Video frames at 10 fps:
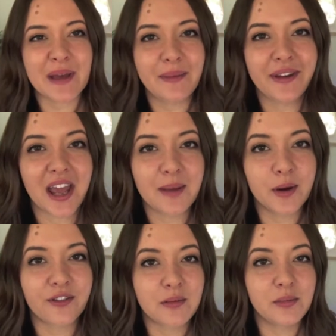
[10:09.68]
baby name
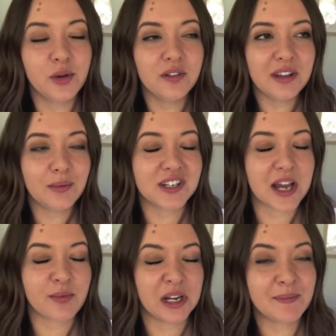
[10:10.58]
from a movie, which
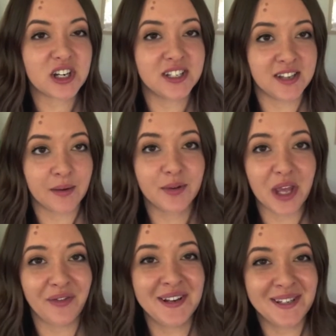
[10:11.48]
I'm pretty much done
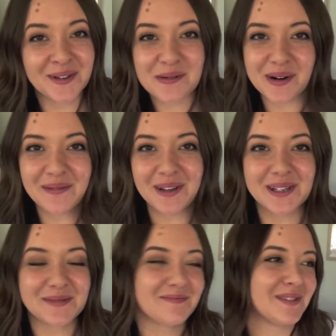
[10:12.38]
with every single one of
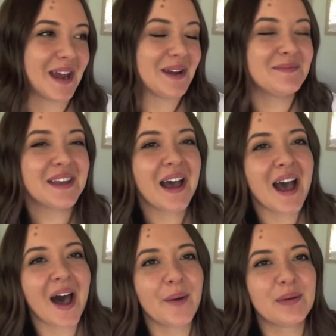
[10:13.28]
these names.
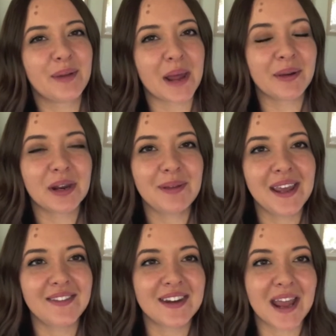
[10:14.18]
Um, but I'm gonna
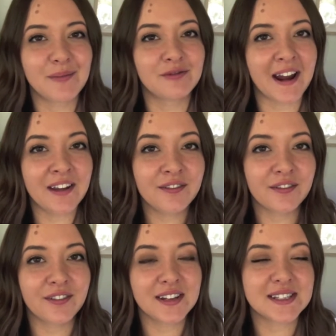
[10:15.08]
pick the name
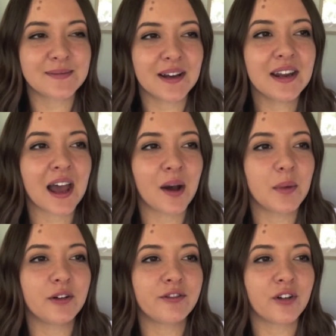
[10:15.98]
Rafe for this one,
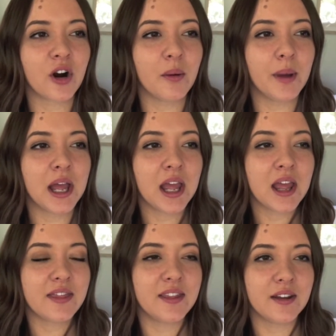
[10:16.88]
um, from
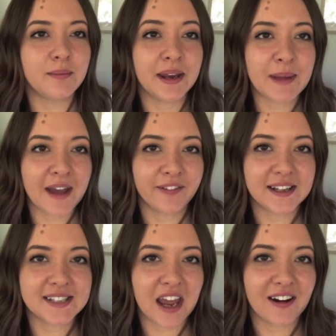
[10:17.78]
the Ben
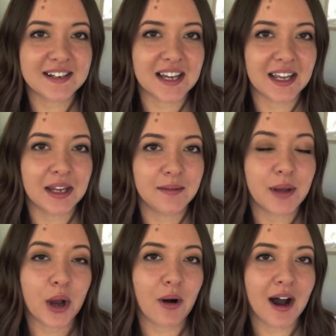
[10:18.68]
Affleck's character in
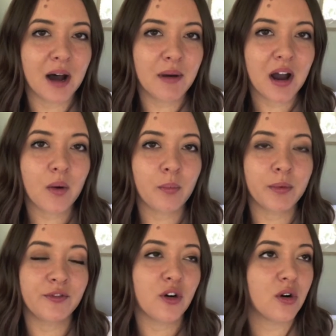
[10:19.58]
Pearl Harbor
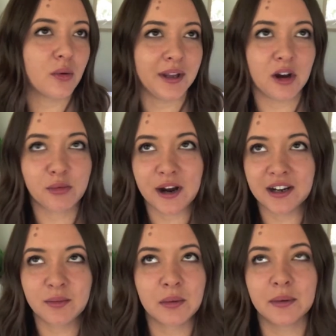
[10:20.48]
before we got
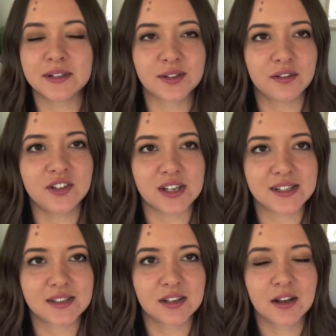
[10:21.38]
pregnant, when we were sort of
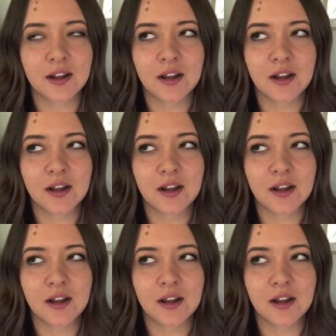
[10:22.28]
just,